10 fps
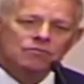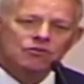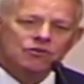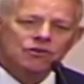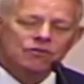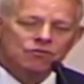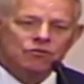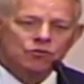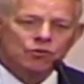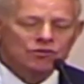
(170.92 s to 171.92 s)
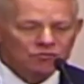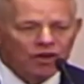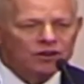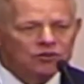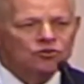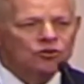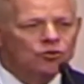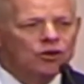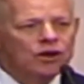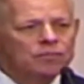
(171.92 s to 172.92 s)
for a few weeks. And finally he
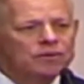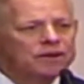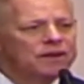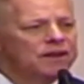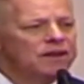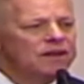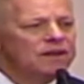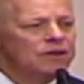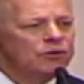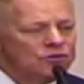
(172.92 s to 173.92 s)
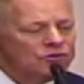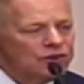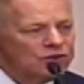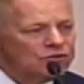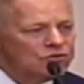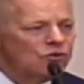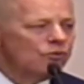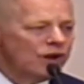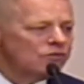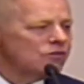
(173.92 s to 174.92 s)
showed up and went to Sunday school,
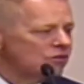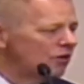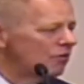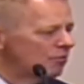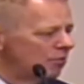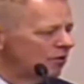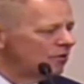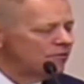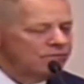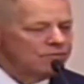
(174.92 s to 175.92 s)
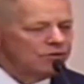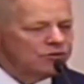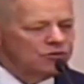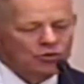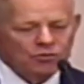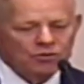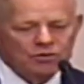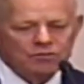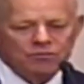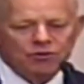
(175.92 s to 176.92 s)
went out to dinner, Brother Joe
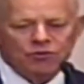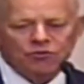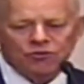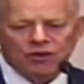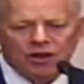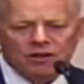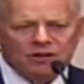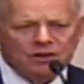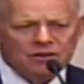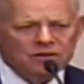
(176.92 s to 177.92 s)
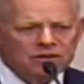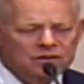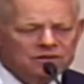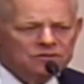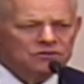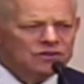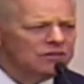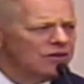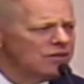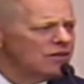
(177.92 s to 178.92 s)
and Preacher and I and
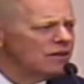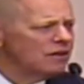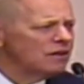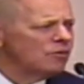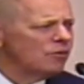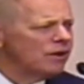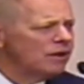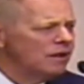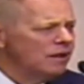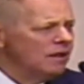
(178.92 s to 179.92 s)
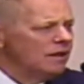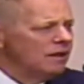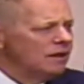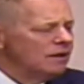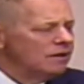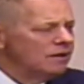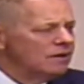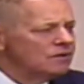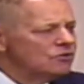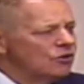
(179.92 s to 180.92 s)
Steve, I think. Anyway, and
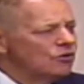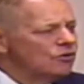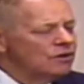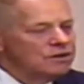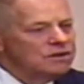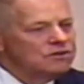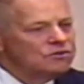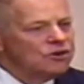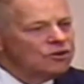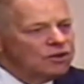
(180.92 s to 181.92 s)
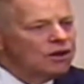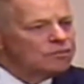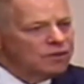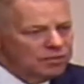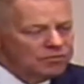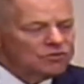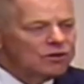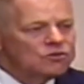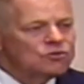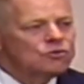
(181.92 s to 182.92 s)
so he started came to
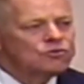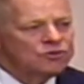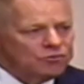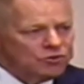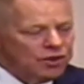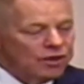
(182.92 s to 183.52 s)
Sunday school several